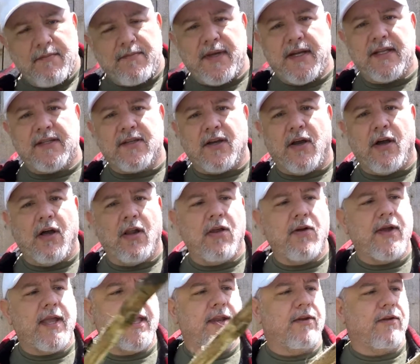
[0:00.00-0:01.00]
it's a hollow
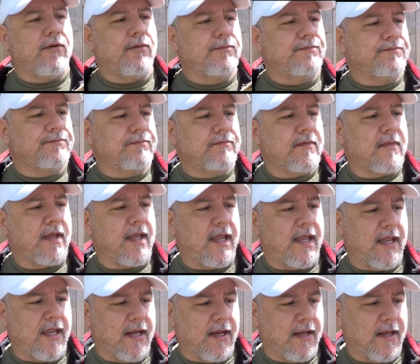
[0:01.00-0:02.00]
handle,
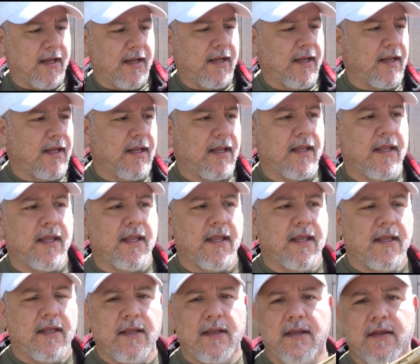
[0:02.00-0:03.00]
and
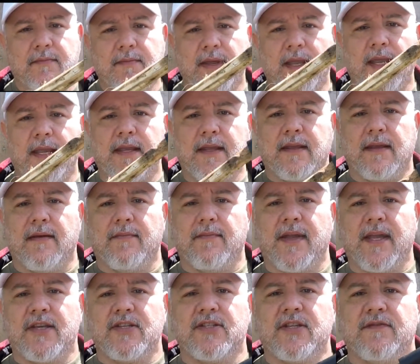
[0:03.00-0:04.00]
you could make a
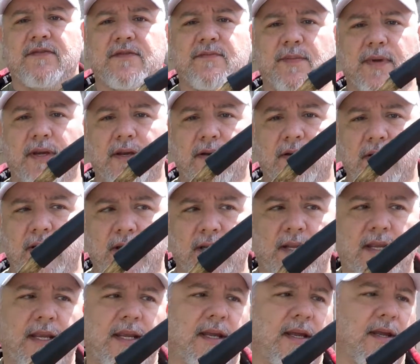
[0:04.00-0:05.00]
makeshift spear in
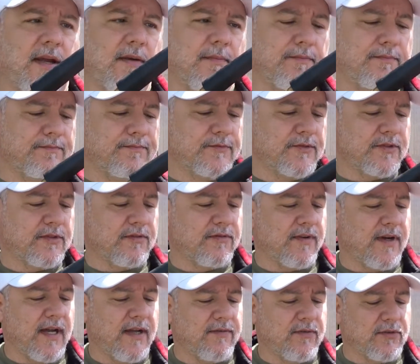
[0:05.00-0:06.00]
a
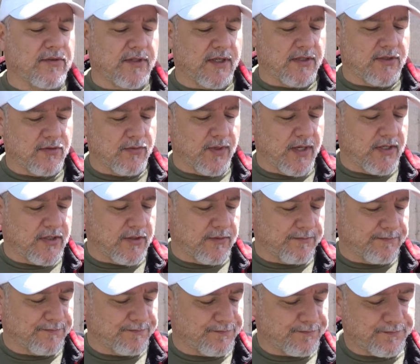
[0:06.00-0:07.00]
survival situation.
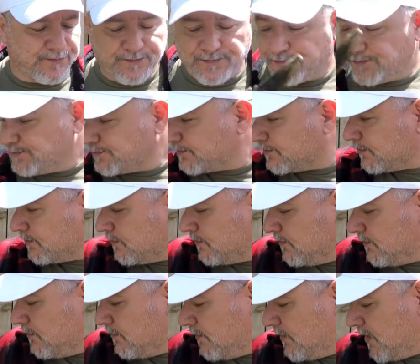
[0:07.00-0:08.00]

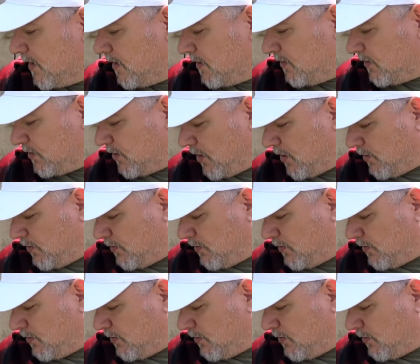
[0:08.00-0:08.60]
So